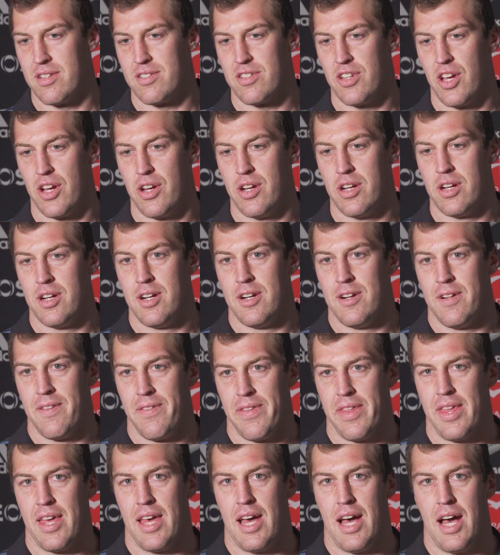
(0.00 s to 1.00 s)
So
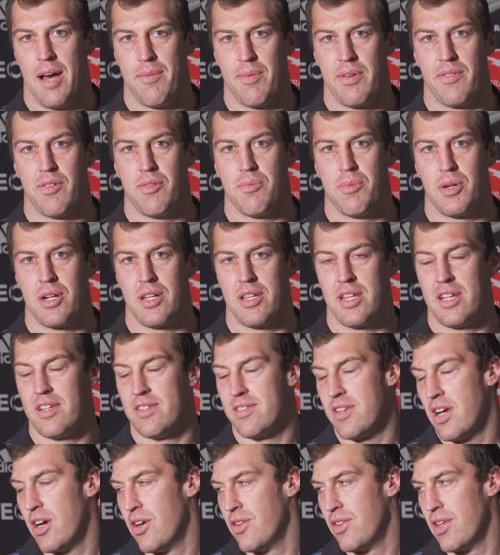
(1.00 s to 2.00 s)
everybody
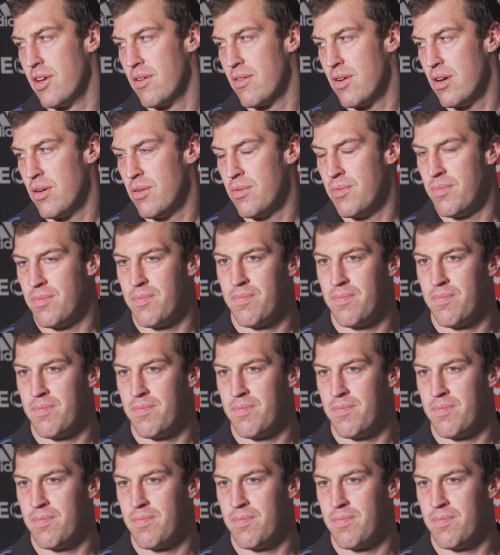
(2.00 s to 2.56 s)
needs to own their role.